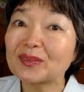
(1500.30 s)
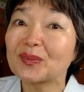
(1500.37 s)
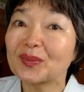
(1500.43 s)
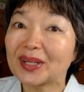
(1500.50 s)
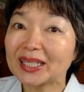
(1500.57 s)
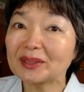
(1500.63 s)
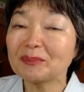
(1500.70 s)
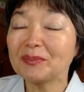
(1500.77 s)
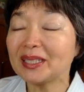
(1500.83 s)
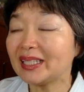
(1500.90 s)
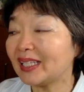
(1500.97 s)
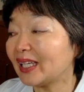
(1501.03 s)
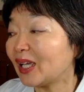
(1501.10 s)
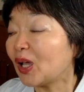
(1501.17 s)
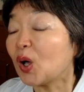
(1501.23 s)
write me
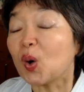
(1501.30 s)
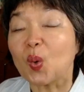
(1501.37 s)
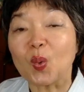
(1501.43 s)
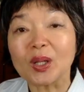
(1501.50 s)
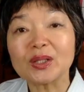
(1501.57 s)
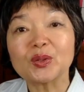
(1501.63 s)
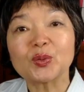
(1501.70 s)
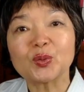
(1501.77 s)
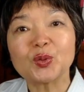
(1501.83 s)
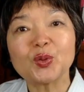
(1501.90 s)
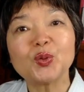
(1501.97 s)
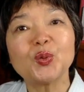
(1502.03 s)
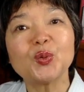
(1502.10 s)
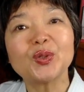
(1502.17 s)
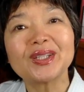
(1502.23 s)
what
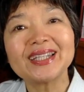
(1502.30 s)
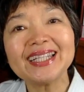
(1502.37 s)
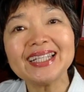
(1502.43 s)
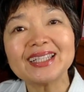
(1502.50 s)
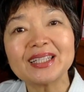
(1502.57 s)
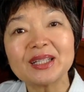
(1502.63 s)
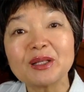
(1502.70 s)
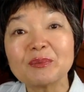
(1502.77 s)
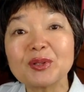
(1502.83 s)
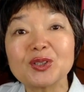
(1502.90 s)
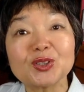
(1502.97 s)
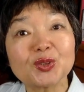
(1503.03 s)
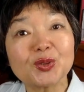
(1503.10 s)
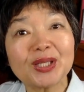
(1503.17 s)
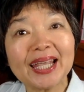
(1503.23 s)
you think, because
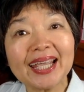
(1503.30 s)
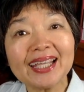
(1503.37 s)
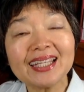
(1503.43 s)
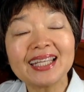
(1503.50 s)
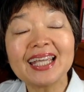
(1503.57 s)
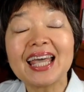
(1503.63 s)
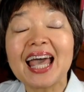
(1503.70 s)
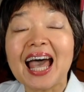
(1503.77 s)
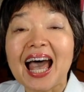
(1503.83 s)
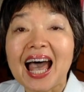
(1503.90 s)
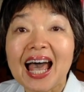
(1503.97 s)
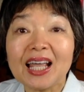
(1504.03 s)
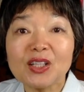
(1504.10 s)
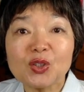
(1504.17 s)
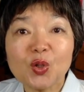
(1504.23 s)
today
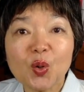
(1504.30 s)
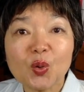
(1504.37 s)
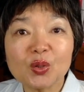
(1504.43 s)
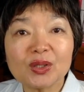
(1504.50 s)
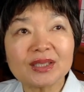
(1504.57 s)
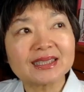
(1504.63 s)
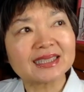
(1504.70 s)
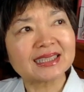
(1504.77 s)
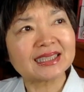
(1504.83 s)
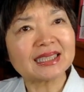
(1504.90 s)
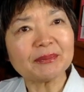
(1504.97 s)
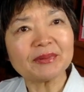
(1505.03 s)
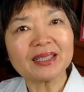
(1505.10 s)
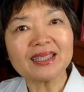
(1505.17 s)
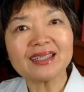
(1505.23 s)
I talked
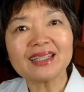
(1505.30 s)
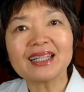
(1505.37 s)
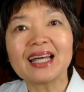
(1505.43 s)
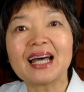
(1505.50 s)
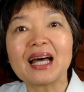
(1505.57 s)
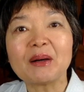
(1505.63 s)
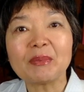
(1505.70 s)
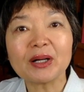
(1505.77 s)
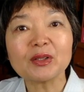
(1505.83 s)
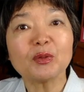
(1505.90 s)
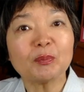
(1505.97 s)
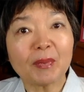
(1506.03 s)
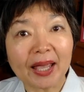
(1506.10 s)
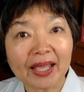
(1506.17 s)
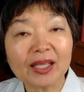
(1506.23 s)
something about
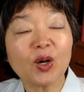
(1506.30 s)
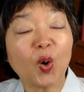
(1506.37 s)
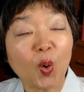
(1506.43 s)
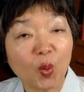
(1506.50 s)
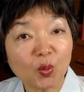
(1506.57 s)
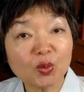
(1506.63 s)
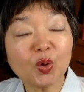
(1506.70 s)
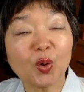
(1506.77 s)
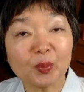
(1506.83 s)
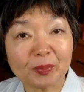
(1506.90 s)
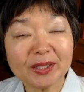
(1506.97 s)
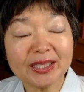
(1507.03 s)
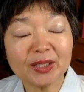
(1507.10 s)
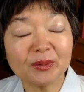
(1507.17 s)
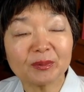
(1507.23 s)
my own
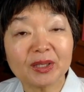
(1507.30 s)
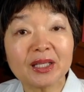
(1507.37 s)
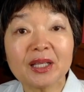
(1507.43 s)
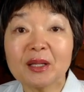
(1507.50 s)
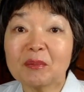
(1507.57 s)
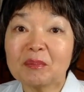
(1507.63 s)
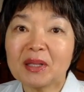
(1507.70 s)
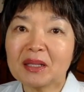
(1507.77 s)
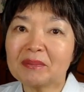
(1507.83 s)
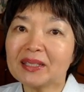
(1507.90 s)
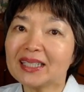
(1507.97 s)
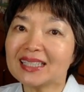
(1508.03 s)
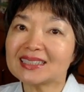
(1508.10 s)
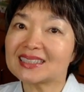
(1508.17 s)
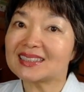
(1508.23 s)
opinion. maybe
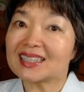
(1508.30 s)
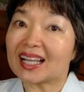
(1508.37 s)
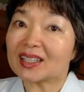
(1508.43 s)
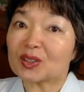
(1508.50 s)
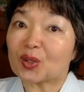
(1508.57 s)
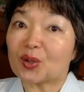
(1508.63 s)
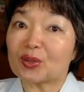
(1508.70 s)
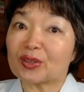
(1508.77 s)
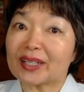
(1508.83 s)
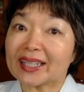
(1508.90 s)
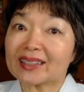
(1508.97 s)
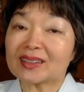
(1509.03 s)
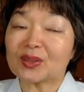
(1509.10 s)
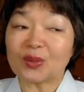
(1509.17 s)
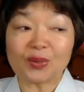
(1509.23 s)
it's not
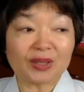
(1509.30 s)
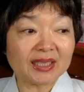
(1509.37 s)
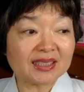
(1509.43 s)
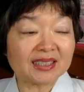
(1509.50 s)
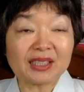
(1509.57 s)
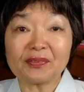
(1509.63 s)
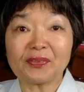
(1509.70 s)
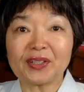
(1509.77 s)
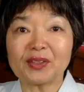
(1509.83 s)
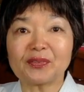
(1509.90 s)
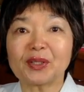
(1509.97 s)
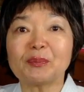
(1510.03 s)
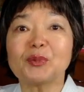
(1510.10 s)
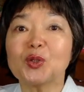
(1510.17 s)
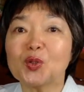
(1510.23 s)
correct or it's different
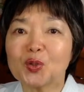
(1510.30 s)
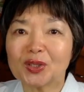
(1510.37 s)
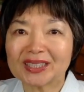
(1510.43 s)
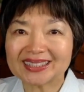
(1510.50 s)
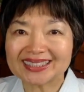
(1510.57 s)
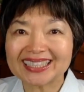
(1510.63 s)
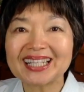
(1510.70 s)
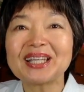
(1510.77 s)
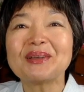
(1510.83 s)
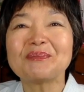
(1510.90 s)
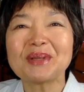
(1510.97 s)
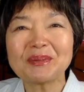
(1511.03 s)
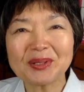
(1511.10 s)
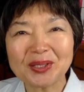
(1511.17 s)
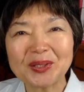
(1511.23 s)
from yours.
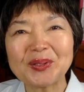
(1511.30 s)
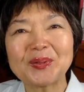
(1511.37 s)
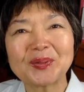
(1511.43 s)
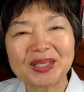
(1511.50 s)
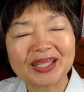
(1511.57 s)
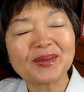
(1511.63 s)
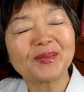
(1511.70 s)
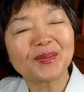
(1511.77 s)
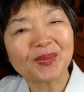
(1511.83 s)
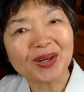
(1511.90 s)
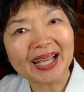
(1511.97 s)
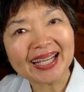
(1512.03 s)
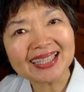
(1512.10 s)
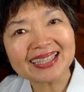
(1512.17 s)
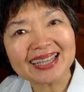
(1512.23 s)
Maybe you can
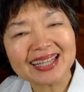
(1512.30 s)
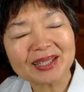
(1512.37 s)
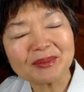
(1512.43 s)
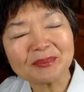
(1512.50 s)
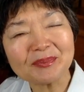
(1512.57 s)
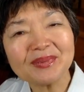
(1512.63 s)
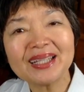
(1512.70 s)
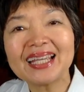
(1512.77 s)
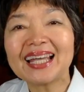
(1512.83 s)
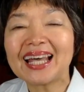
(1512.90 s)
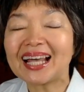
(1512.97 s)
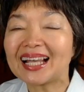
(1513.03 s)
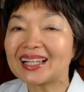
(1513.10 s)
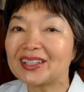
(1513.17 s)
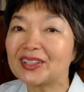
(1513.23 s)
write them
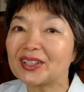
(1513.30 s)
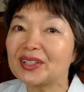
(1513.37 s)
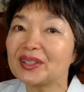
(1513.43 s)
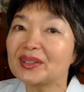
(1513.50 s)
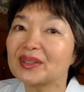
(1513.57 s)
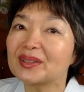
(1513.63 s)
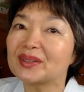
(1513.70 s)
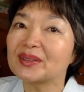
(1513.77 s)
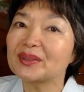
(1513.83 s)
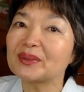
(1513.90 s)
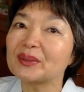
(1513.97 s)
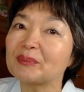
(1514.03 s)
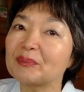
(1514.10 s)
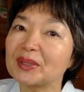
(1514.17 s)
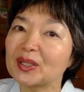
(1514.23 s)
under
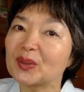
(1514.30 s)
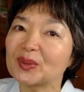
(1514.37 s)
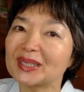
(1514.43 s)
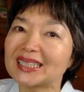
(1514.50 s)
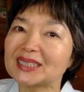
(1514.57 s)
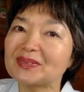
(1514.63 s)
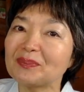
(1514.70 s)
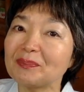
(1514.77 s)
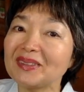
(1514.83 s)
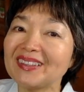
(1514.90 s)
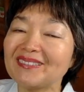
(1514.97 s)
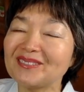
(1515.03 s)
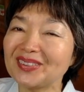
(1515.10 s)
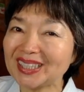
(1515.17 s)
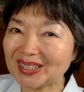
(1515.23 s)
below this
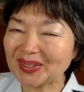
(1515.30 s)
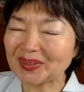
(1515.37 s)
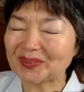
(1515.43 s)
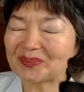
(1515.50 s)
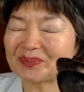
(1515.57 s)
video.